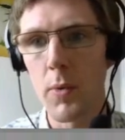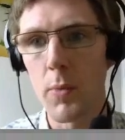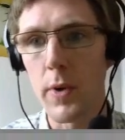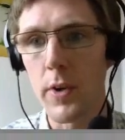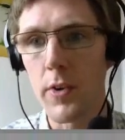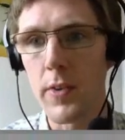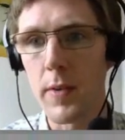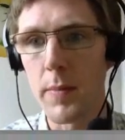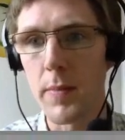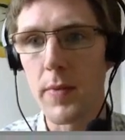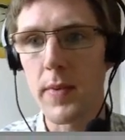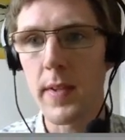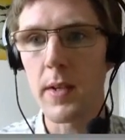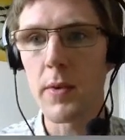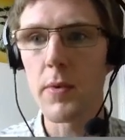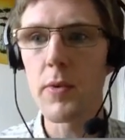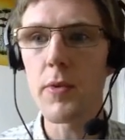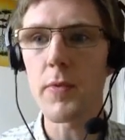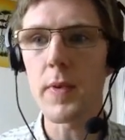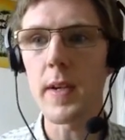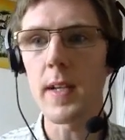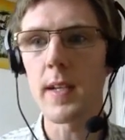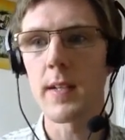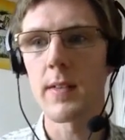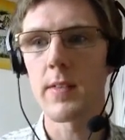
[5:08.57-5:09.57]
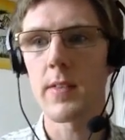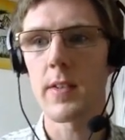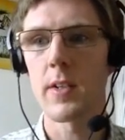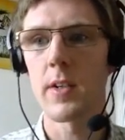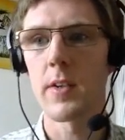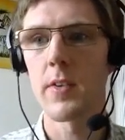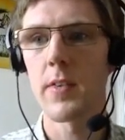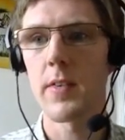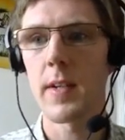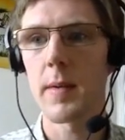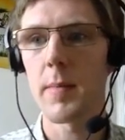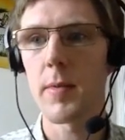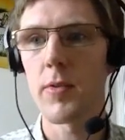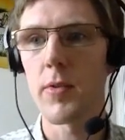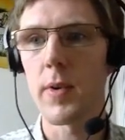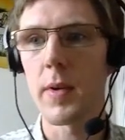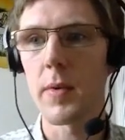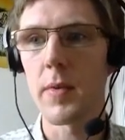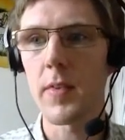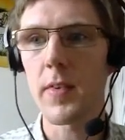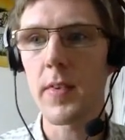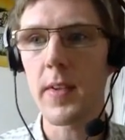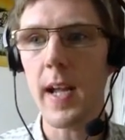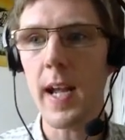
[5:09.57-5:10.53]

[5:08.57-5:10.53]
which themselves feed into concepts around